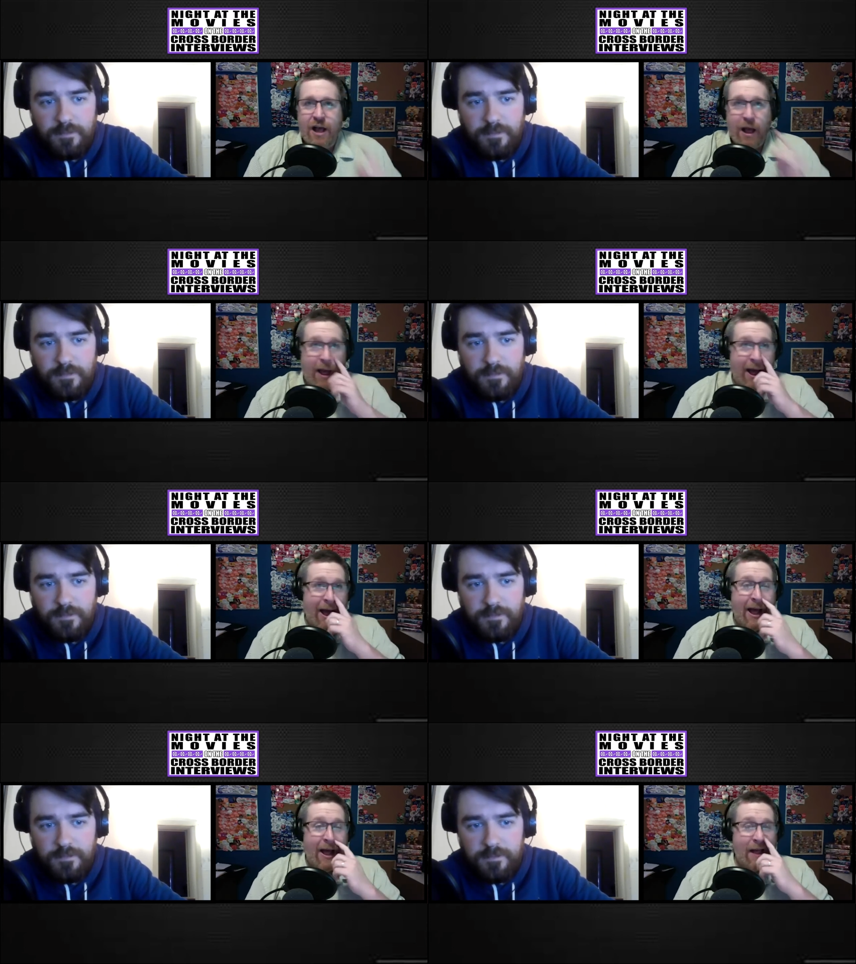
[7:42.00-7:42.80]

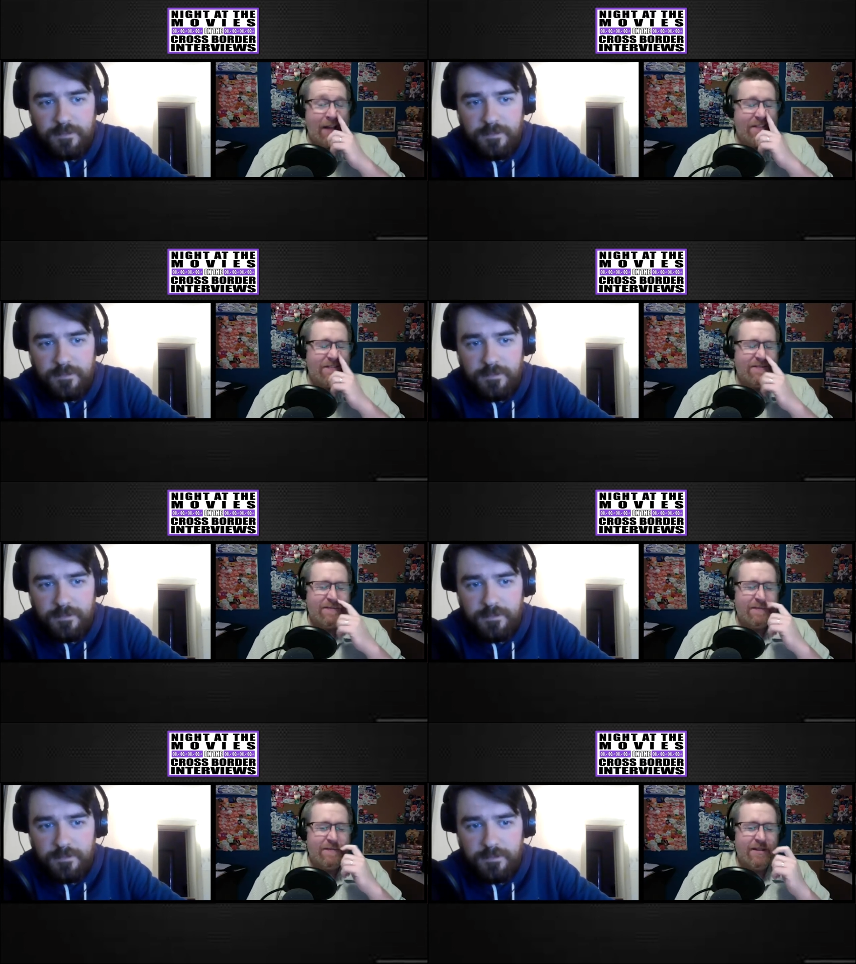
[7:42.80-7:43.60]
Speaker 1: uh,
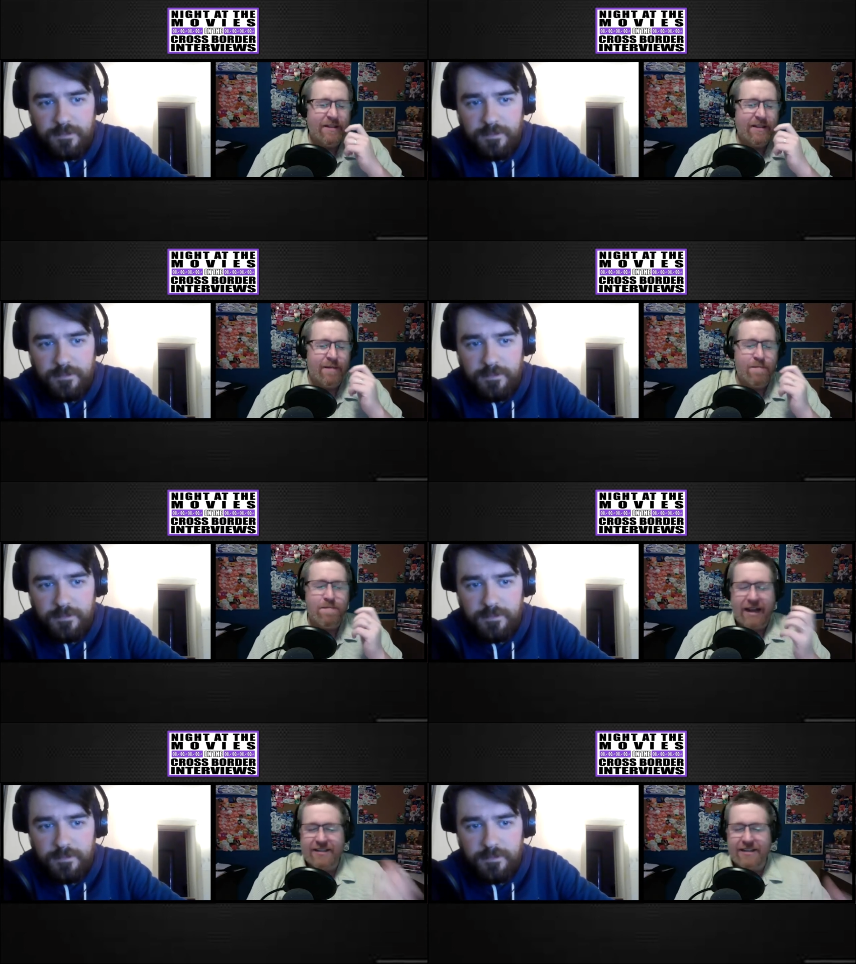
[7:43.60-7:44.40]
the
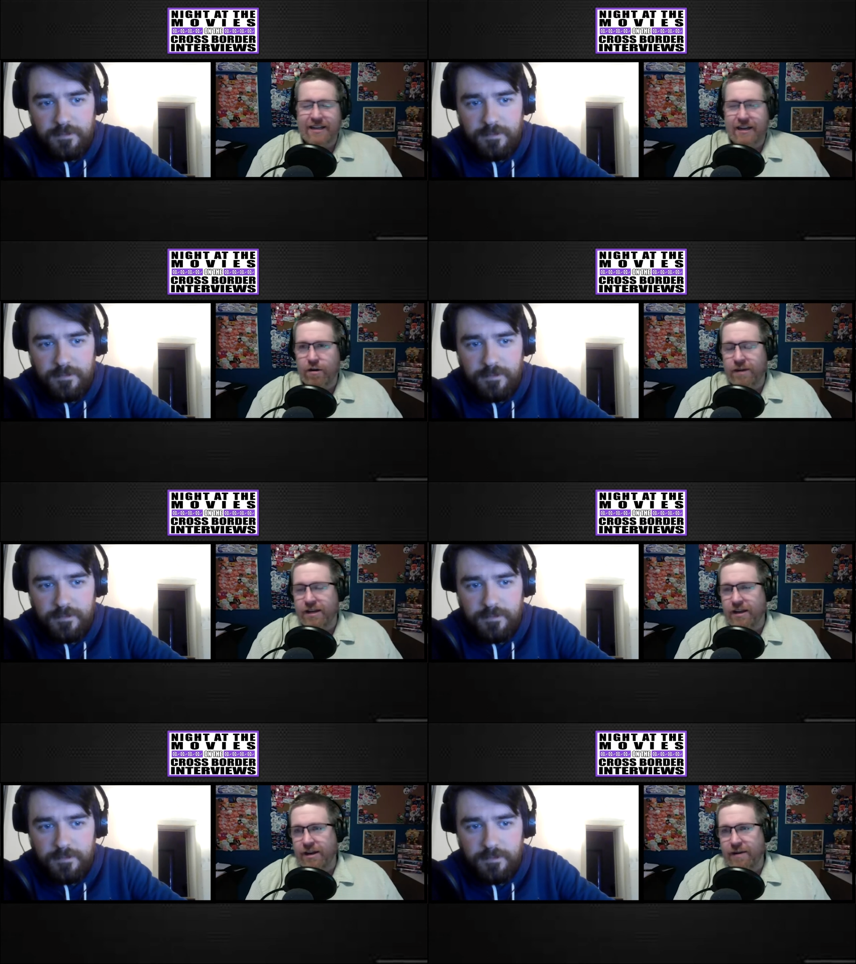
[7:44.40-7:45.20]
Mexican. Oh my
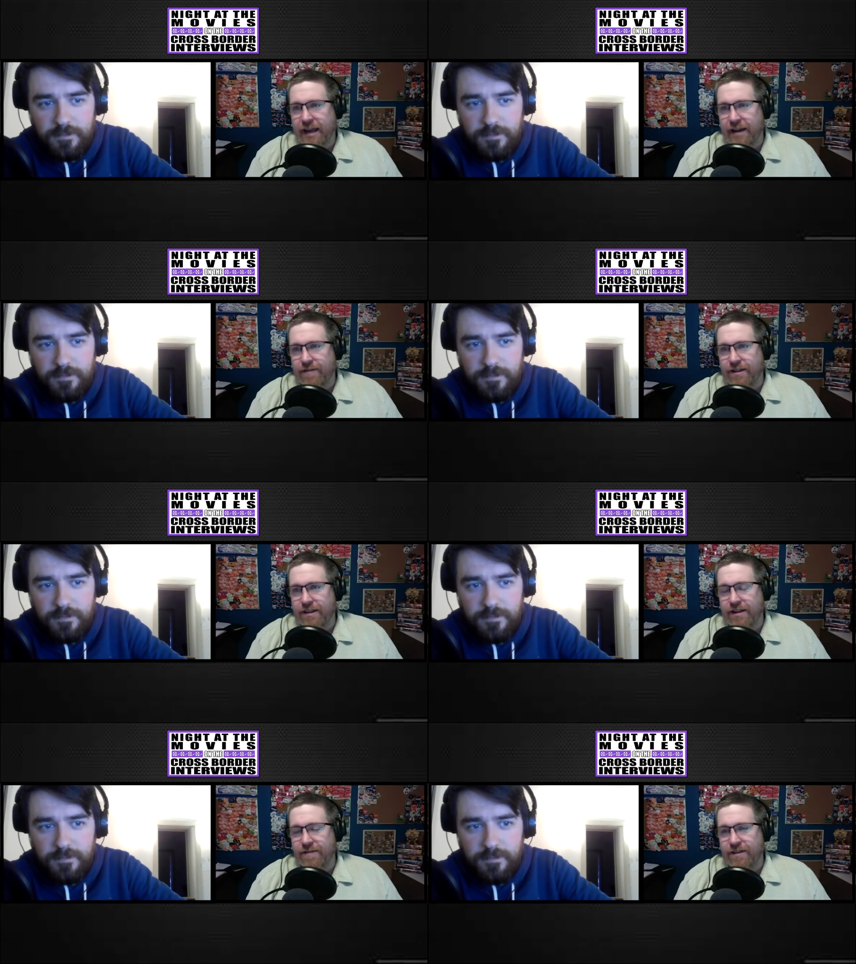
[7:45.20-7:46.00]
God, I can't even
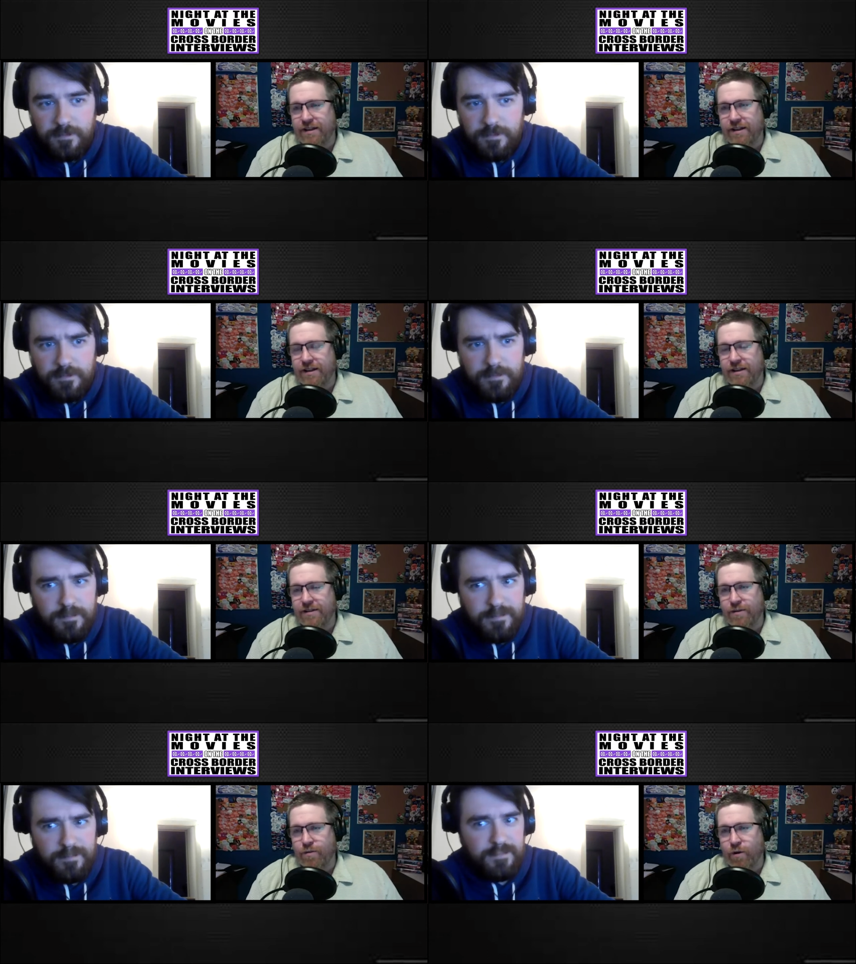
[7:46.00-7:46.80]
think of the
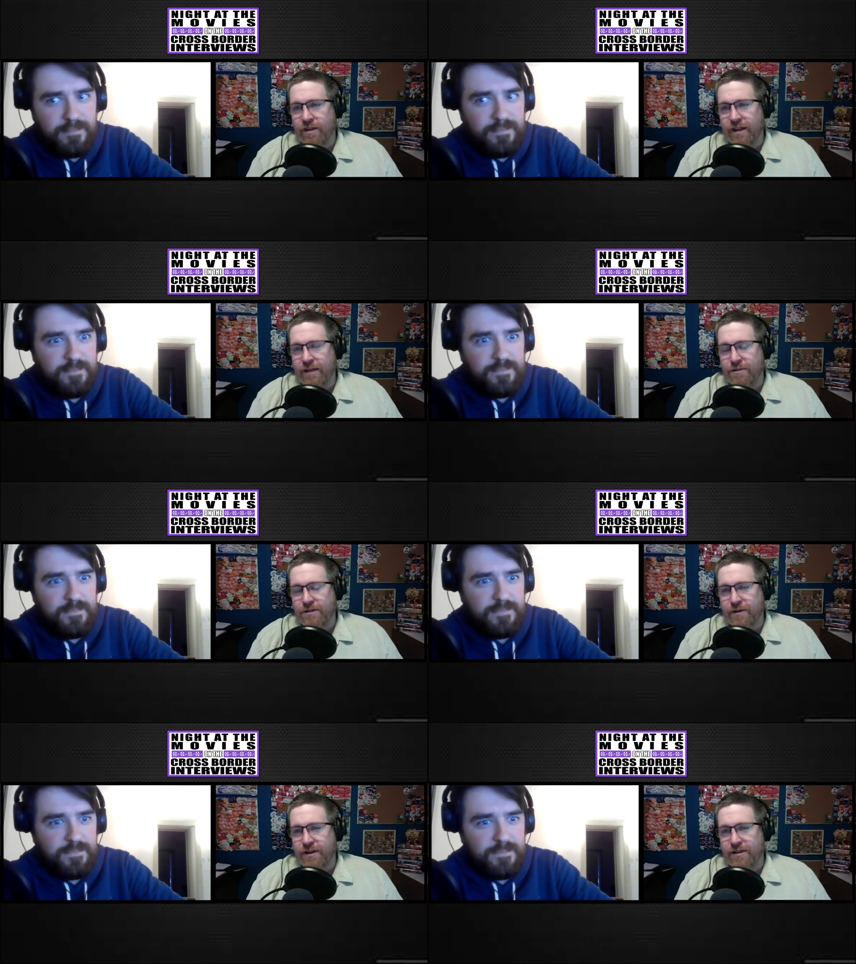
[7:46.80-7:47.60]
the war that was
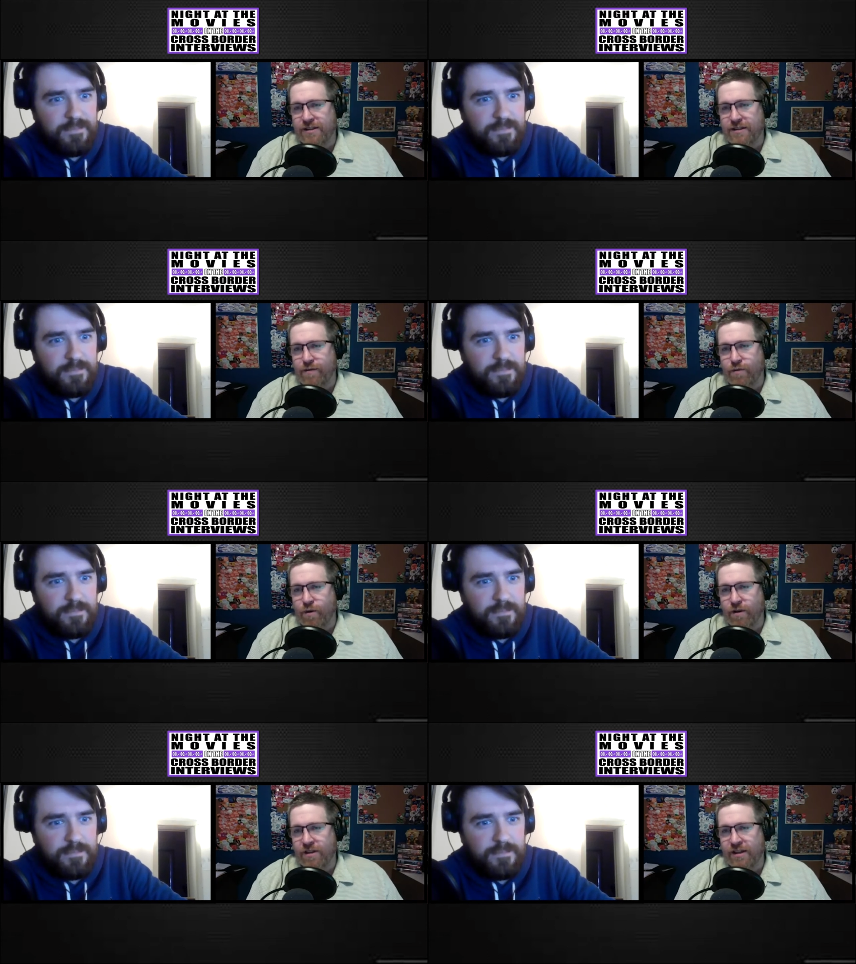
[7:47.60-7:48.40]
going on. The Civil
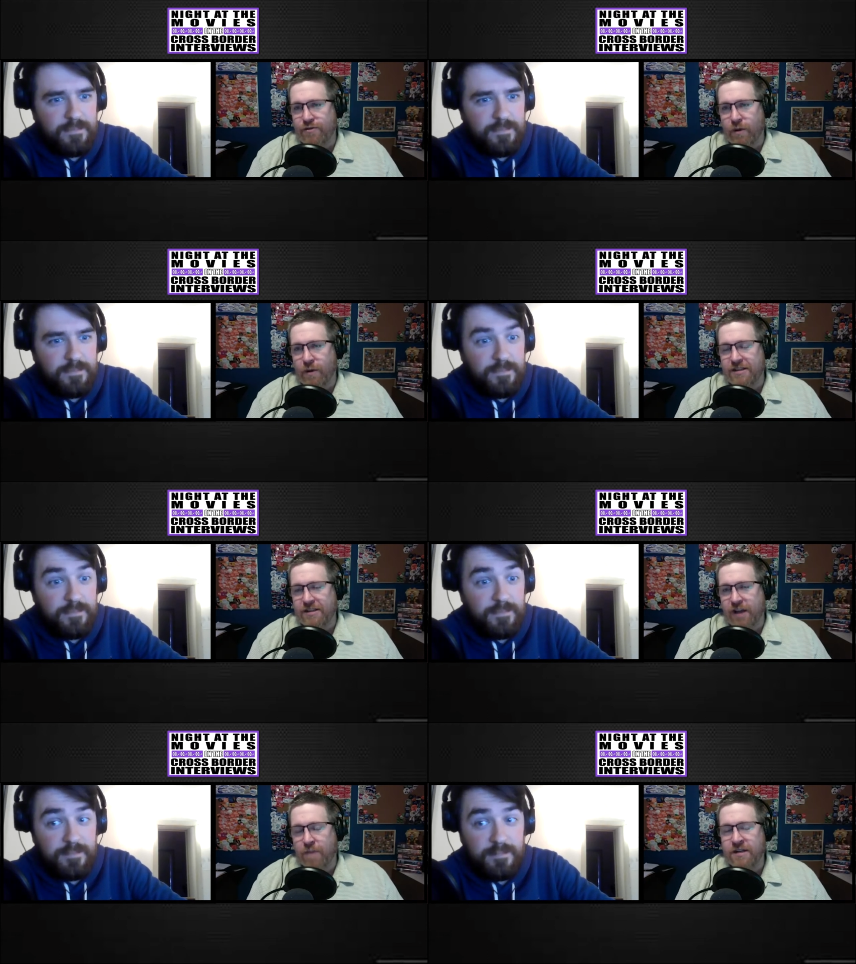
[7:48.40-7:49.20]
War that drew it
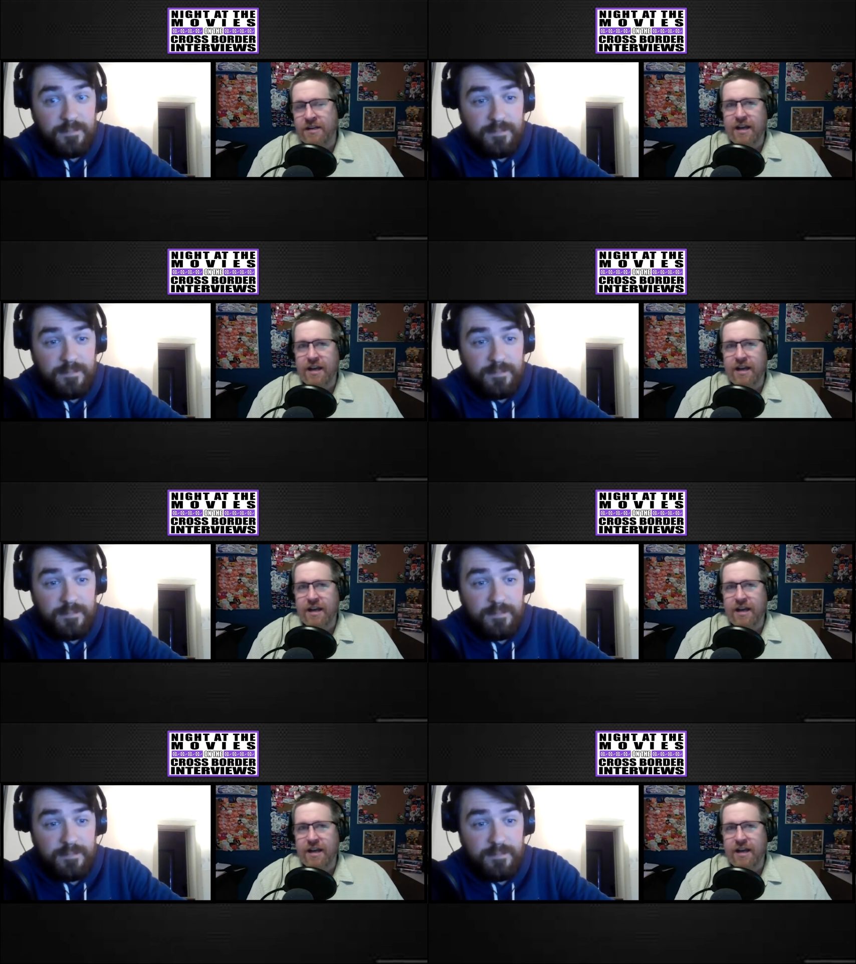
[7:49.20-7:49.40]
stopped.